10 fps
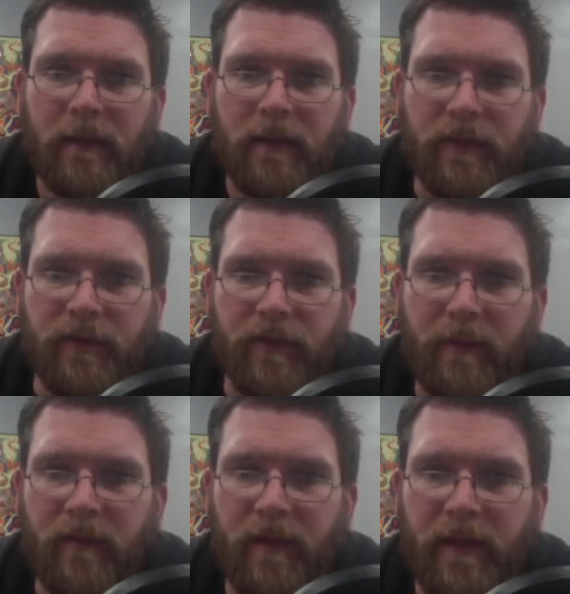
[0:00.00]
This drop
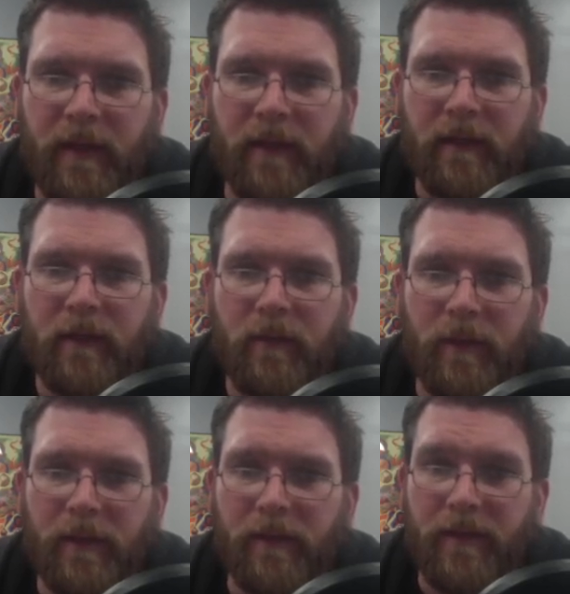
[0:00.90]
of honey
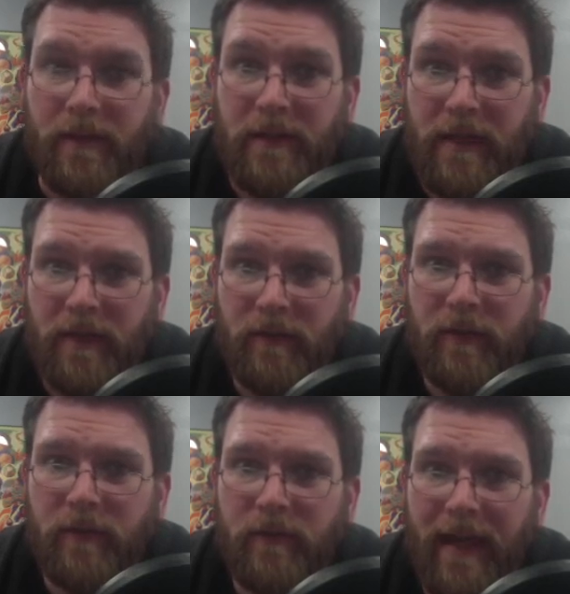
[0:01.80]
will either continue to
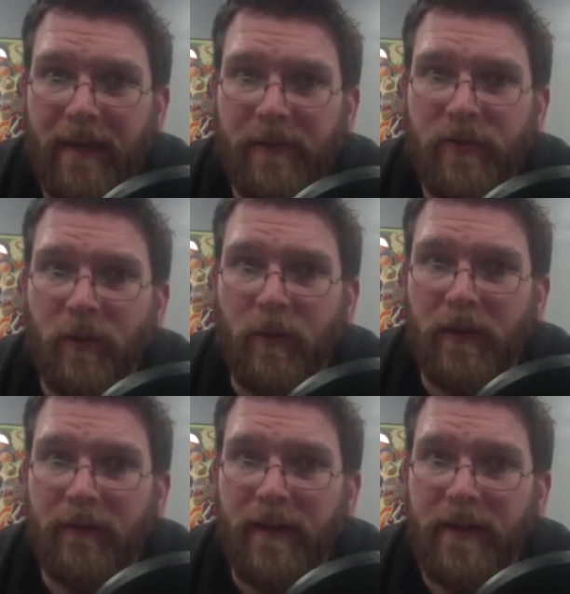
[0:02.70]
do damage or
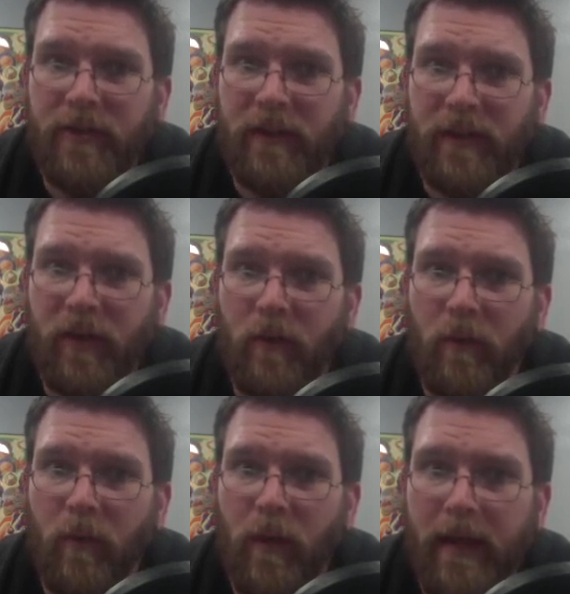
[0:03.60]
will eventually go
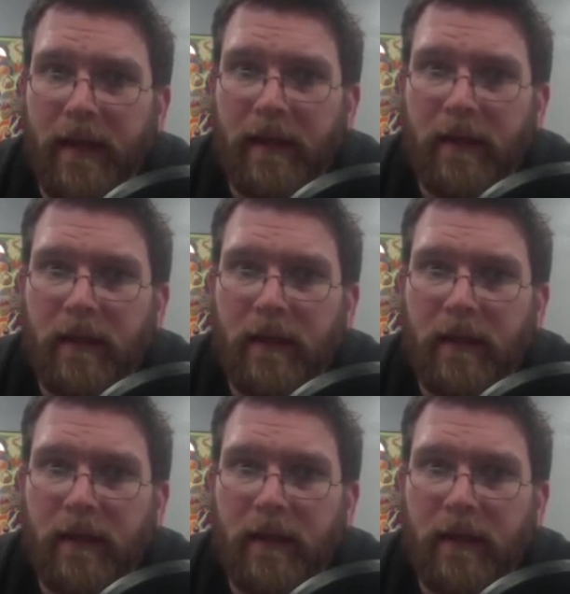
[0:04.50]
away.